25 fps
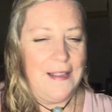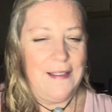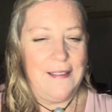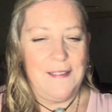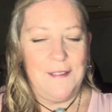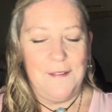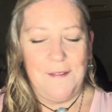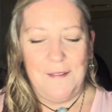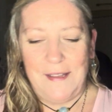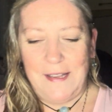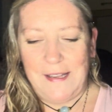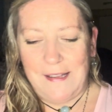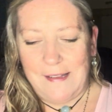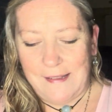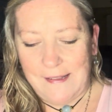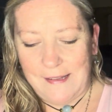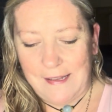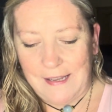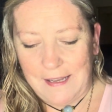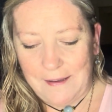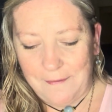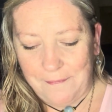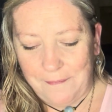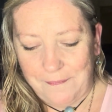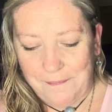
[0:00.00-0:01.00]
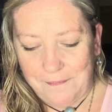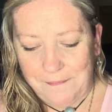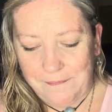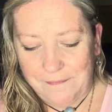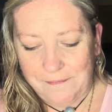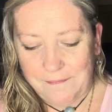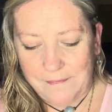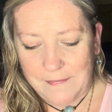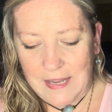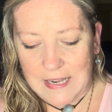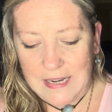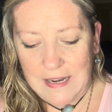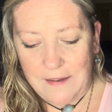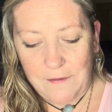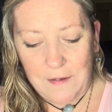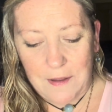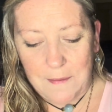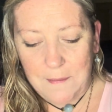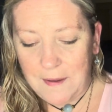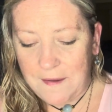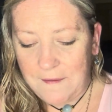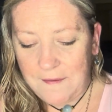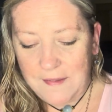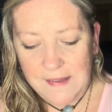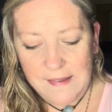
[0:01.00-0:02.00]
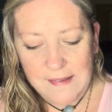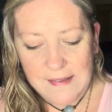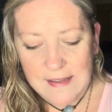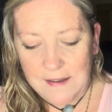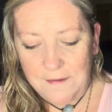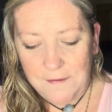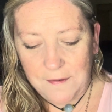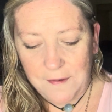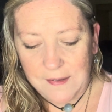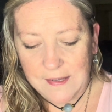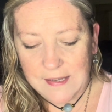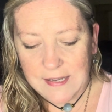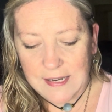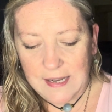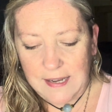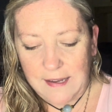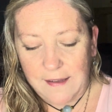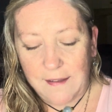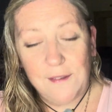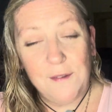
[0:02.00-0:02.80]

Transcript: So let's see. And I've got a bit of the sniffles tonight,